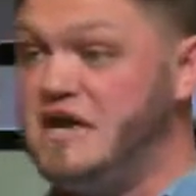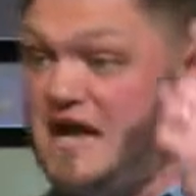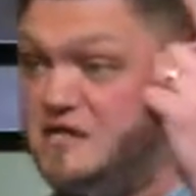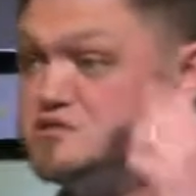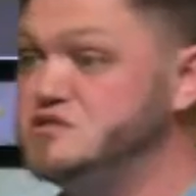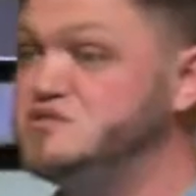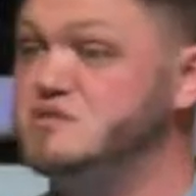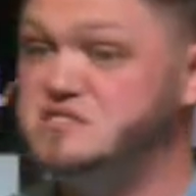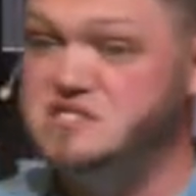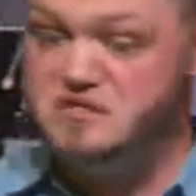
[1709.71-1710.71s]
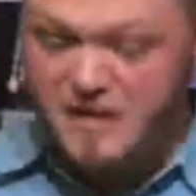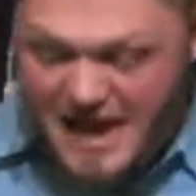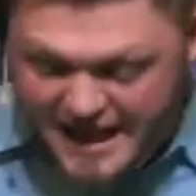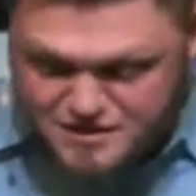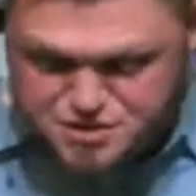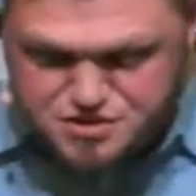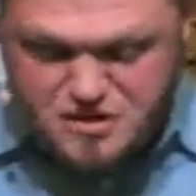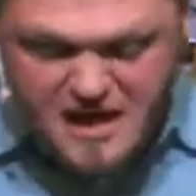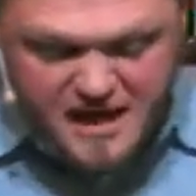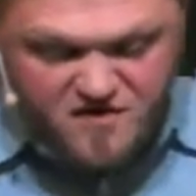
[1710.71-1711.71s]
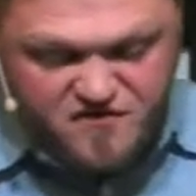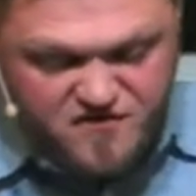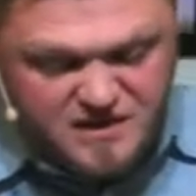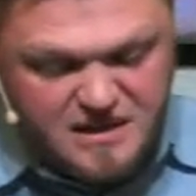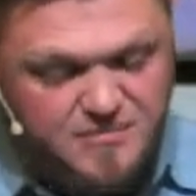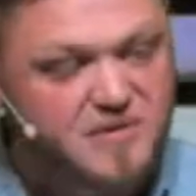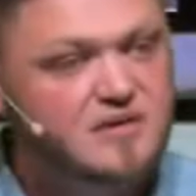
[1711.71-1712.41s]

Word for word: Andrew knew what to do. Andrew and Philip